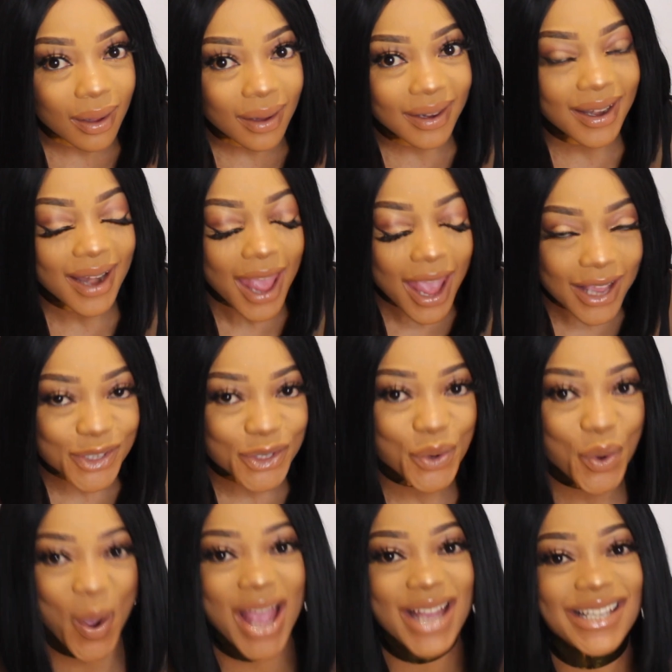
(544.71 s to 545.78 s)

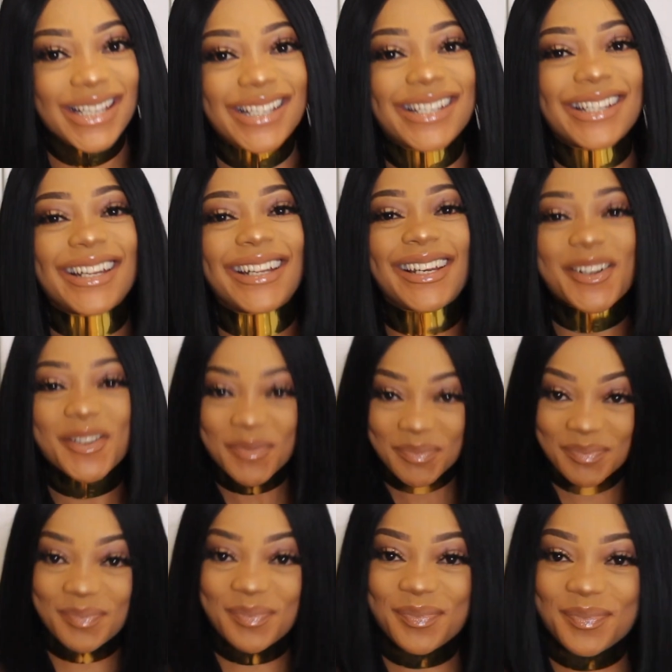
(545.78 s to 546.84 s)
Next question.
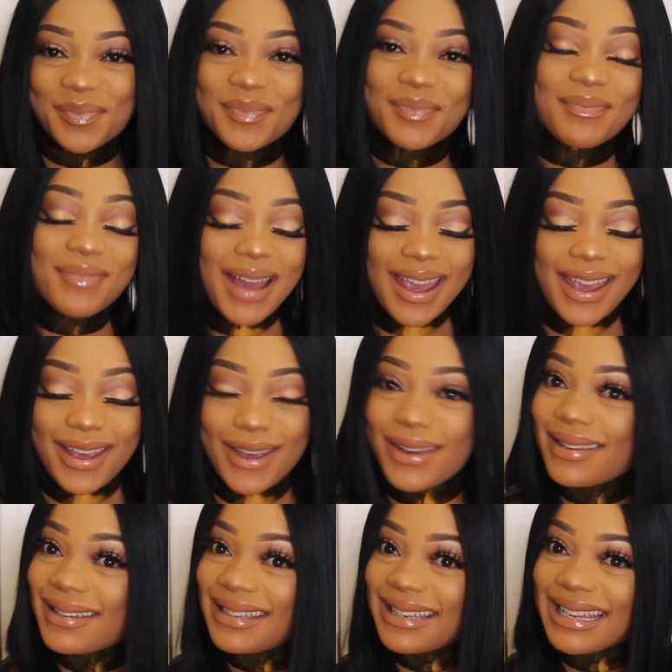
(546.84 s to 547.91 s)
My
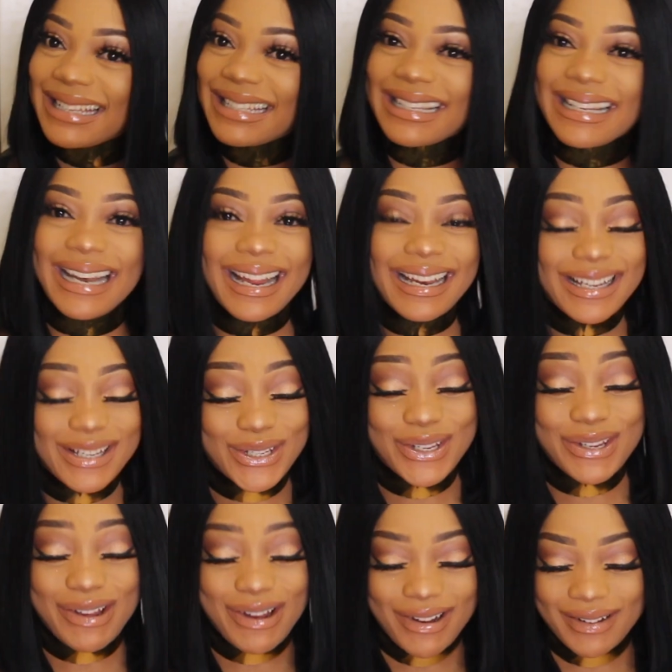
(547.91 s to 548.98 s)
goodness, Gladys,
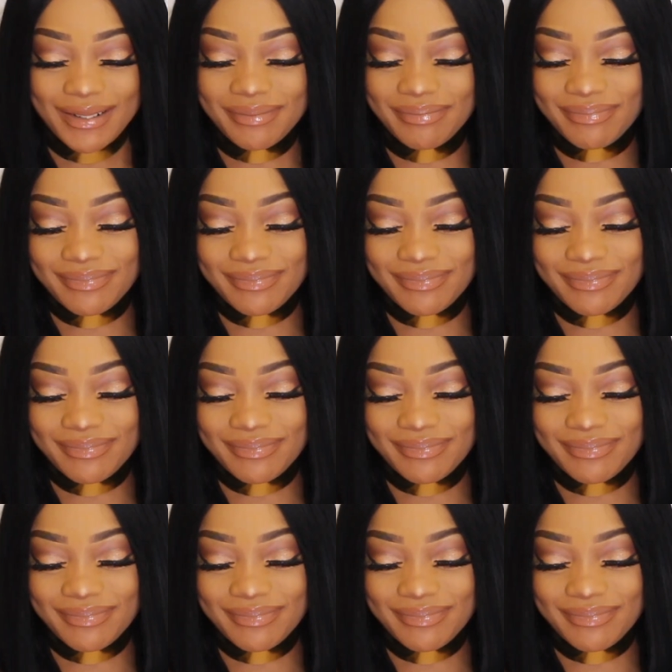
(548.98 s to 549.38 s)
you're...